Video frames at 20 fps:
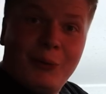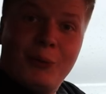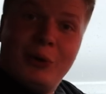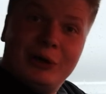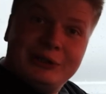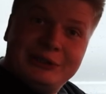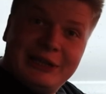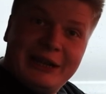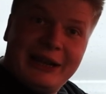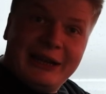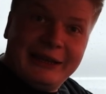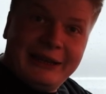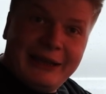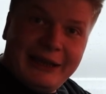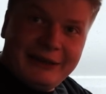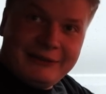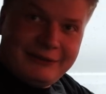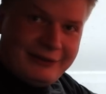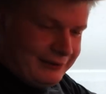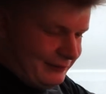What did I
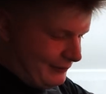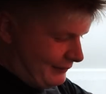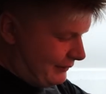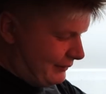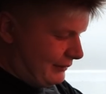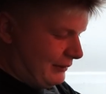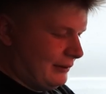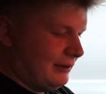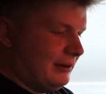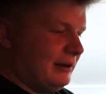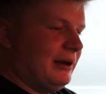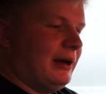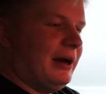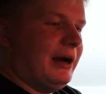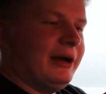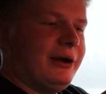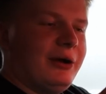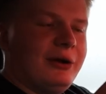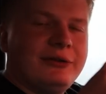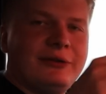get?
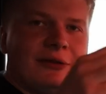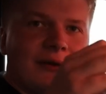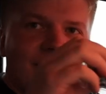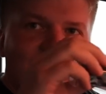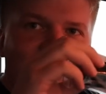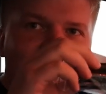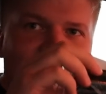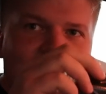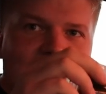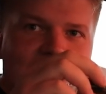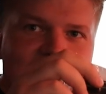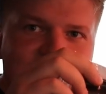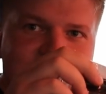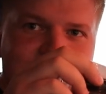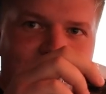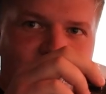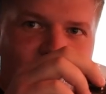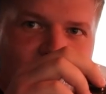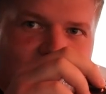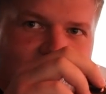I got some flash
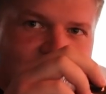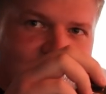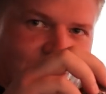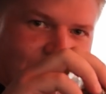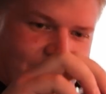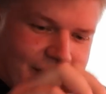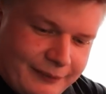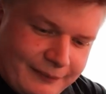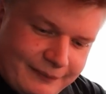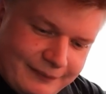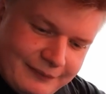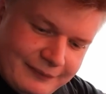bullets.